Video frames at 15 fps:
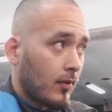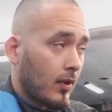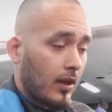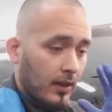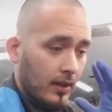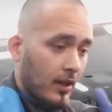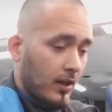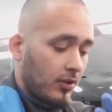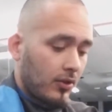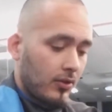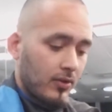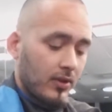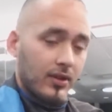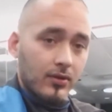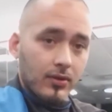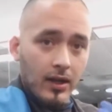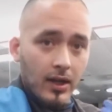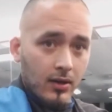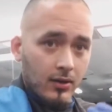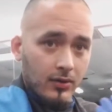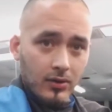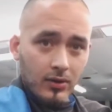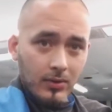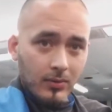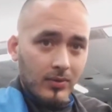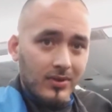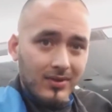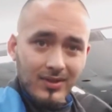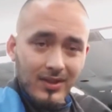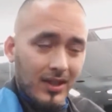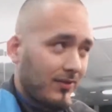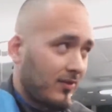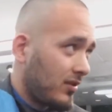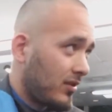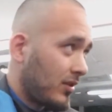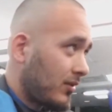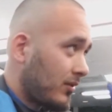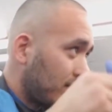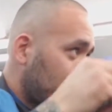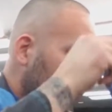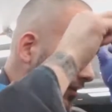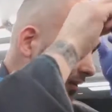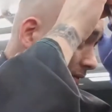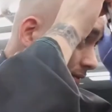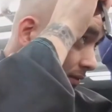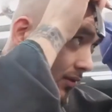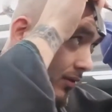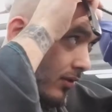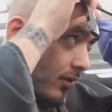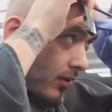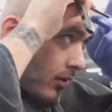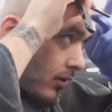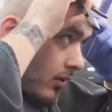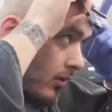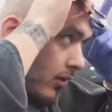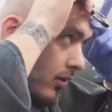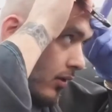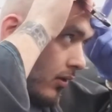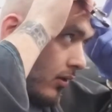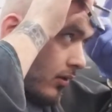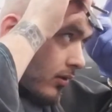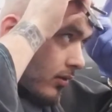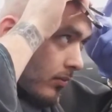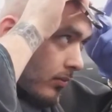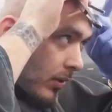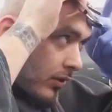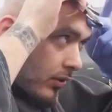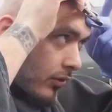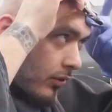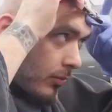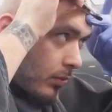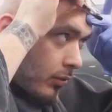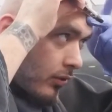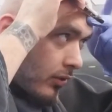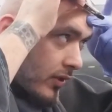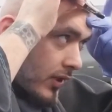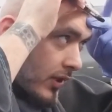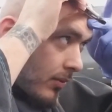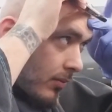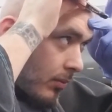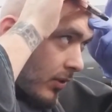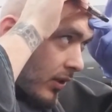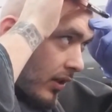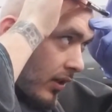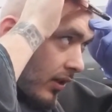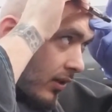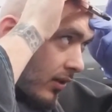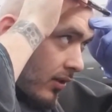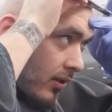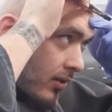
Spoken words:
And then you don't get your hand all dirty with the shaving gel and stuff. Make sure you pull the skin back.